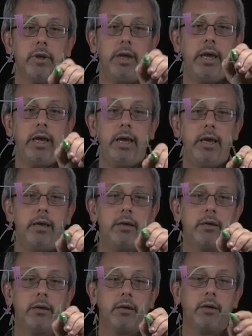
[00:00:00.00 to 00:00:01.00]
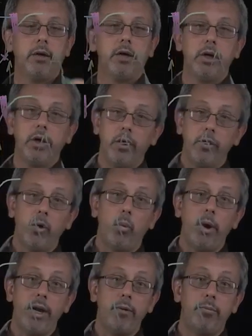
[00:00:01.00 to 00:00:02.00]
A, the
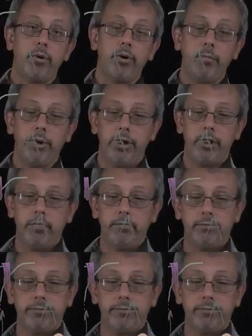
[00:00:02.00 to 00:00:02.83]
wetted perimeter,